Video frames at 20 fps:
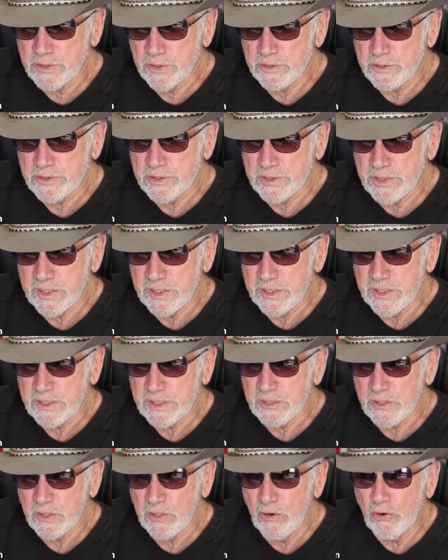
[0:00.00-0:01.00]
Thursday
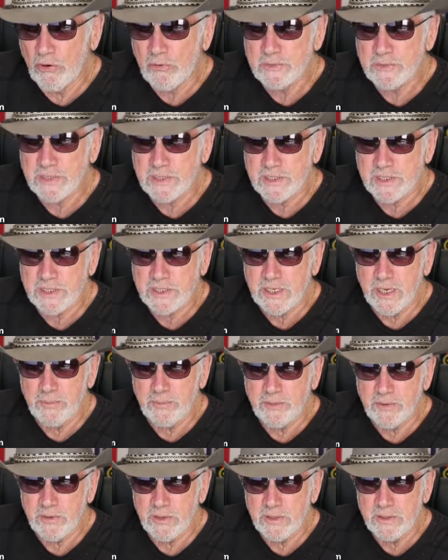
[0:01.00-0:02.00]
at the homes of the
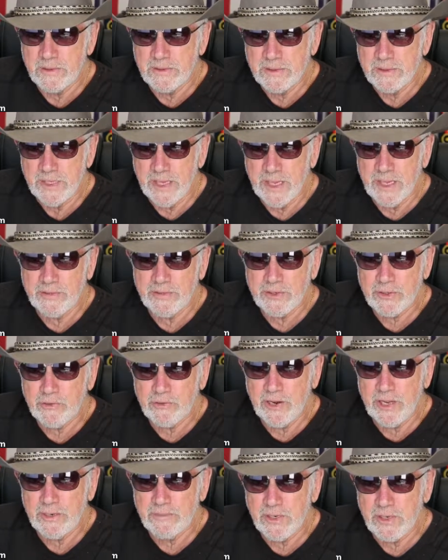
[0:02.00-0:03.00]
couple and the
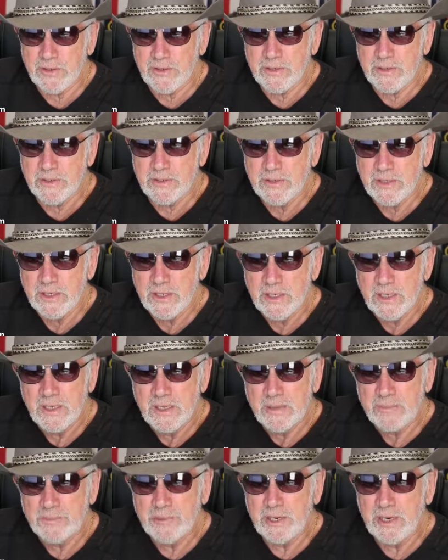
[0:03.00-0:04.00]
grandmother.
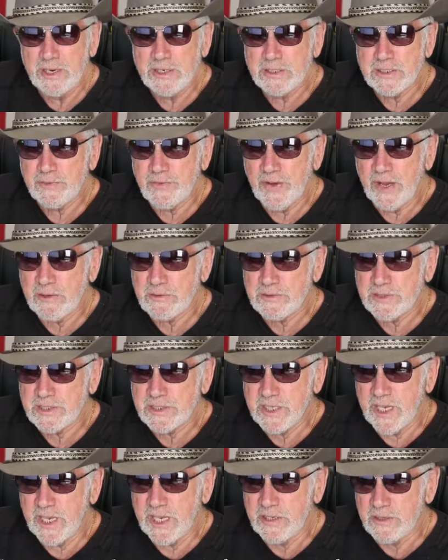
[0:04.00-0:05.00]
Police found
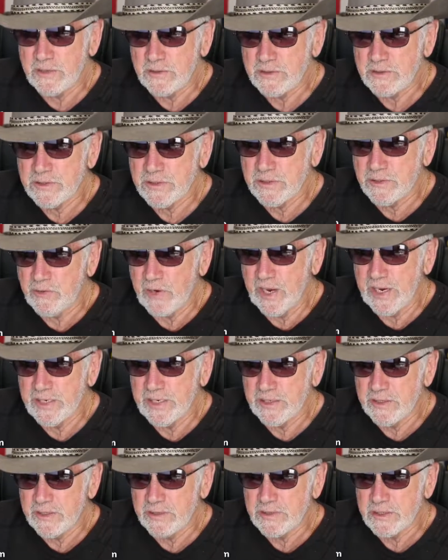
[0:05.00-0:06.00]
scales,
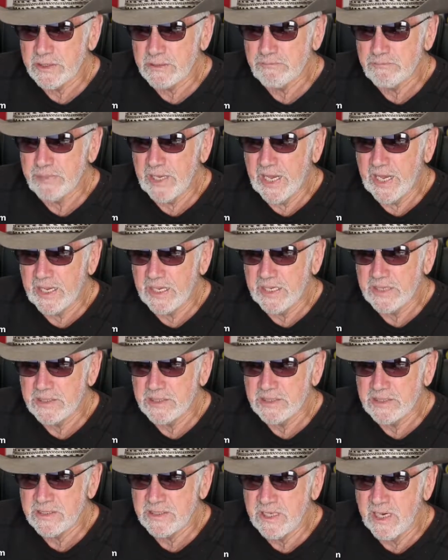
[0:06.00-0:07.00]
grinders,
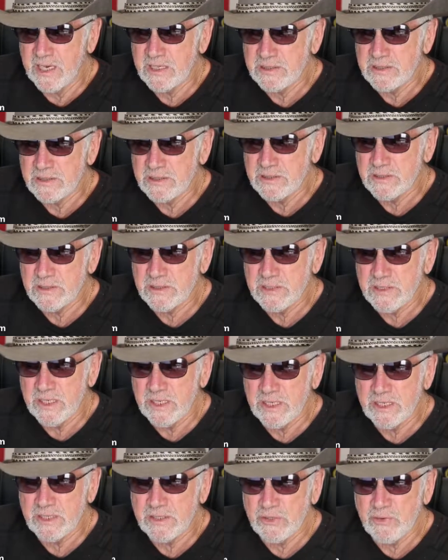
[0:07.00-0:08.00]
baggies, guns,
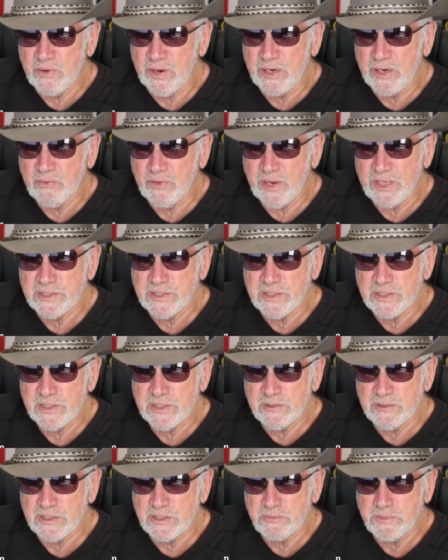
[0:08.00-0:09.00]
and drug
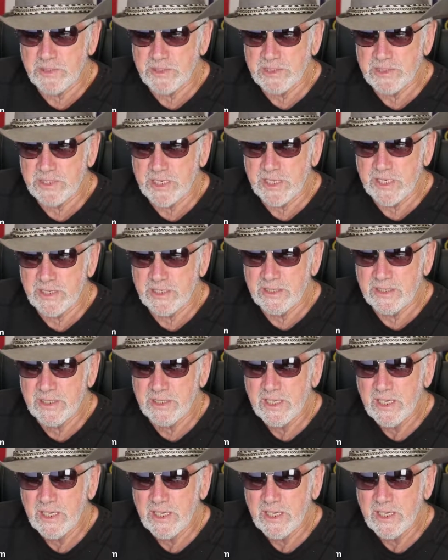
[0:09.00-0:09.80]
residue, Smith said.